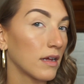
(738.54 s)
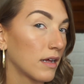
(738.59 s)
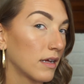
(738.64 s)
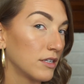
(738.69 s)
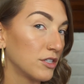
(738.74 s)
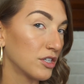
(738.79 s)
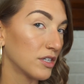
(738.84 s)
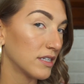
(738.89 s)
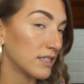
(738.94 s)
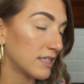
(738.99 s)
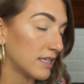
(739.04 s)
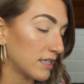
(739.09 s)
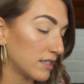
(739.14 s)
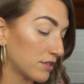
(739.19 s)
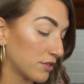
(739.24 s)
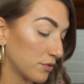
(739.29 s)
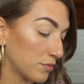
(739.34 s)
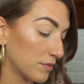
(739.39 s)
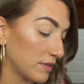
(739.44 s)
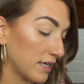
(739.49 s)
as you can see
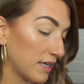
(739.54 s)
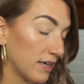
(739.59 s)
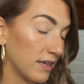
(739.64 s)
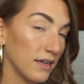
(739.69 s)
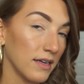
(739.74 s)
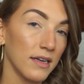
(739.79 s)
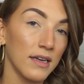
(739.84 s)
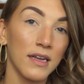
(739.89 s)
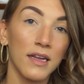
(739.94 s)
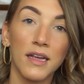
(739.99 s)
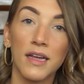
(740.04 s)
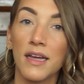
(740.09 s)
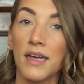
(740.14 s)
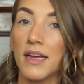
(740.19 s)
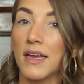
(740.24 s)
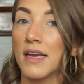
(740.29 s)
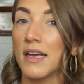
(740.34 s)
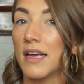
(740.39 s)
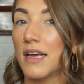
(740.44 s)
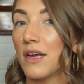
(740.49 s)
zoomed in,
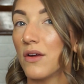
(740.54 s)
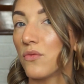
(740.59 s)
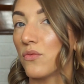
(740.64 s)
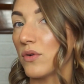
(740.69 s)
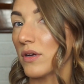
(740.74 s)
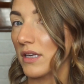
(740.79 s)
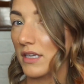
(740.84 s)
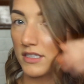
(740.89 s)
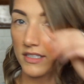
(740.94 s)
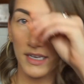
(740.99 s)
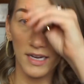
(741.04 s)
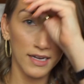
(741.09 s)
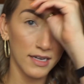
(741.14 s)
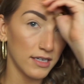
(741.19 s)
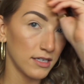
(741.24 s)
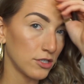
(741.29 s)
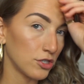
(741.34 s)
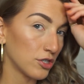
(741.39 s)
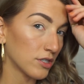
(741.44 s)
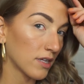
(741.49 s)
it really
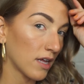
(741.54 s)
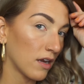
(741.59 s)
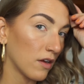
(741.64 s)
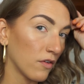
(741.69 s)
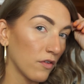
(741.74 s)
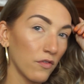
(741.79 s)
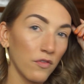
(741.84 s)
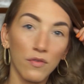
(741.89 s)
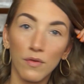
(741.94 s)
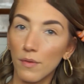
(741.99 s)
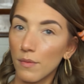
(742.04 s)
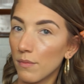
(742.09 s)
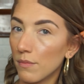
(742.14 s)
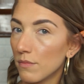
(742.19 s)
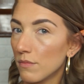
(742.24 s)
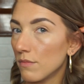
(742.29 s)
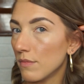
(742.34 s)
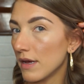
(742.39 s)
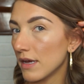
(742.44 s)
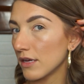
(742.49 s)
does just kind of
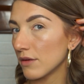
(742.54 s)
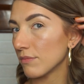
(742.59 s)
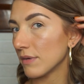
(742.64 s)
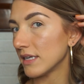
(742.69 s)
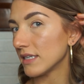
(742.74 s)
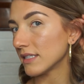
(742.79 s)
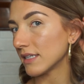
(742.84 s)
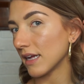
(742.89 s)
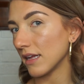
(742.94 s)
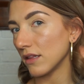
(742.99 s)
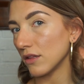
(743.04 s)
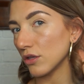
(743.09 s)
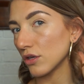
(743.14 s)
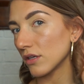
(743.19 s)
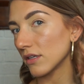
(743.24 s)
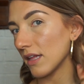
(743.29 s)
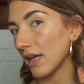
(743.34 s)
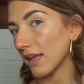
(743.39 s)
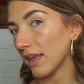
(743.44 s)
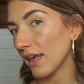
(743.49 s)
make my skin
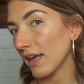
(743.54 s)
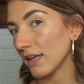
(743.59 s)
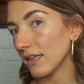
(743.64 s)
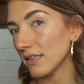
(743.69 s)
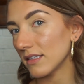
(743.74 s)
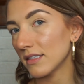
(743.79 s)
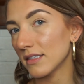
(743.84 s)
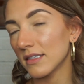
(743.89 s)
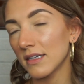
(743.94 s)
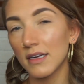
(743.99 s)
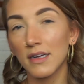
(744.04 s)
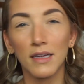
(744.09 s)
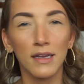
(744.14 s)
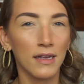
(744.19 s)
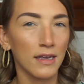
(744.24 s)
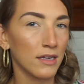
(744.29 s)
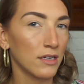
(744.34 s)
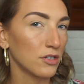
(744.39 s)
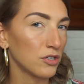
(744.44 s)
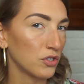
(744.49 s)
look like it's
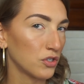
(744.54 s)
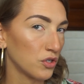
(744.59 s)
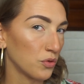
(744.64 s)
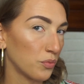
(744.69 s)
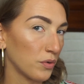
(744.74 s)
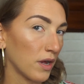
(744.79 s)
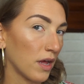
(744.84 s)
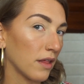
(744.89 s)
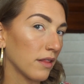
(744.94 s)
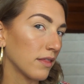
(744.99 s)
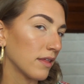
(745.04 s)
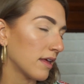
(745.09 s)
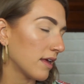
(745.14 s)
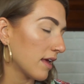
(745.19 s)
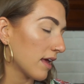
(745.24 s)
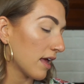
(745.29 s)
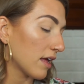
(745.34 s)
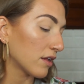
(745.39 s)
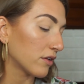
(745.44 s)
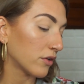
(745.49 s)
super
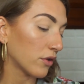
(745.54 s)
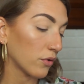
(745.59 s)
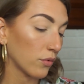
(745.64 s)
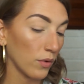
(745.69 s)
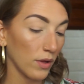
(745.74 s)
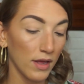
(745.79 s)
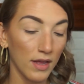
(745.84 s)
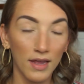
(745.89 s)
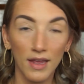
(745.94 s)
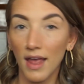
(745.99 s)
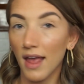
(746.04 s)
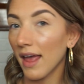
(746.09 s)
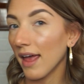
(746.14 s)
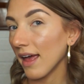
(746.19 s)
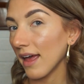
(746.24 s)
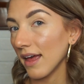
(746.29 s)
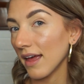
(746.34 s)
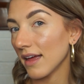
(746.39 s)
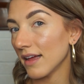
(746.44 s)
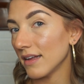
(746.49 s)
healthy and glowy,
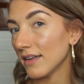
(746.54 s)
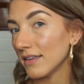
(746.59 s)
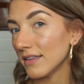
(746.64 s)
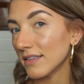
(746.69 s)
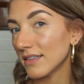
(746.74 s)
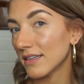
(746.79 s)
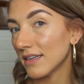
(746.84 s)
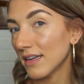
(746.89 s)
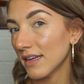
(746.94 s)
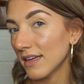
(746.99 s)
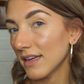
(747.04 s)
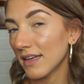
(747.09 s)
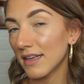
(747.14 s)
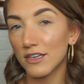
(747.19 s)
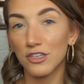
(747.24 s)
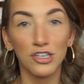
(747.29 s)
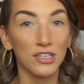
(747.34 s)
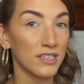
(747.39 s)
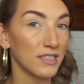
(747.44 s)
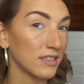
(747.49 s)
and
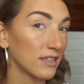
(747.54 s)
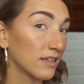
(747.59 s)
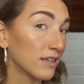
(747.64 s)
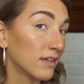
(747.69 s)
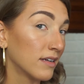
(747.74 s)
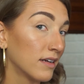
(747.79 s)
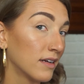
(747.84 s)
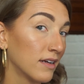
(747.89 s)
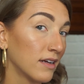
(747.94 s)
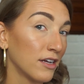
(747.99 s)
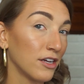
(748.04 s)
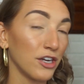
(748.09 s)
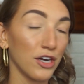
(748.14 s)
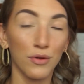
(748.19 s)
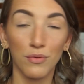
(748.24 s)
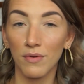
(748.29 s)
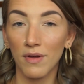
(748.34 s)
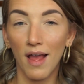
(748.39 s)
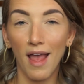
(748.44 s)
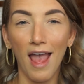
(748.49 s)
just, you
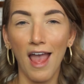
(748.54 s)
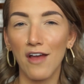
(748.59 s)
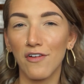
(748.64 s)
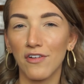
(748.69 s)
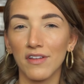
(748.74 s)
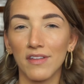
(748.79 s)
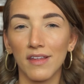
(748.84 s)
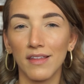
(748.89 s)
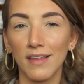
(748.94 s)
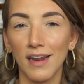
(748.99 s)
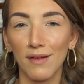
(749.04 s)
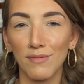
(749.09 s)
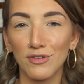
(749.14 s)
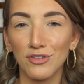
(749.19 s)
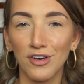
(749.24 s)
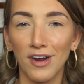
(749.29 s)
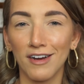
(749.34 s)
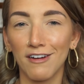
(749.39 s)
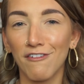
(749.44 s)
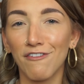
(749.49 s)
know, everything that I've been
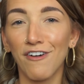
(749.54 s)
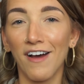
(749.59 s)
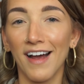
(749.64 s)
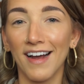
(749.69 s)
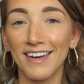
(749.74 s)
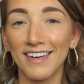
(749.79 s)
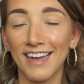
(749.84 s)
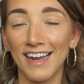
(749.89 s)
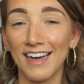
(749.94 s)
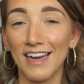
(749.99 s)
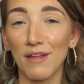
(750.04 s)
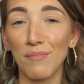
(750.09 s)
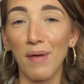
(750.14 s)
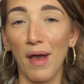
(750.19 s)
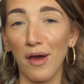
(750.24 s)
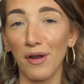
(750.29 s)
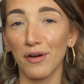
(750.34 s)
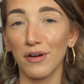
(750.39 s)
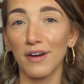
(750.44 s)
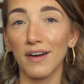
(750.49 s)
trying to find in a
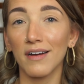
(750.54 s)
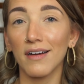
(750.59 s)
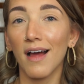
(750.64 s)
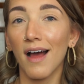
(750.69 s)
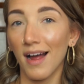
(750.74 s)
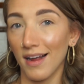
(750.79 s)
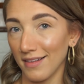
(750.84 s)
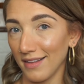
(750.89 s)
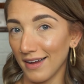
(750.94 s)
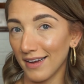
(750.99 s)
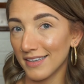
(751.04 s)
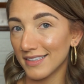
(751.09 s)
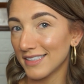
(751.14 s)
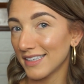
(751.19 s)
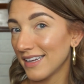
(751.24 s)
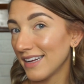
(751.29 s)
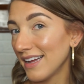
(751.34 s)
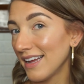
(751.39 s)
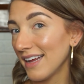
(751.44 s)
powder highlight.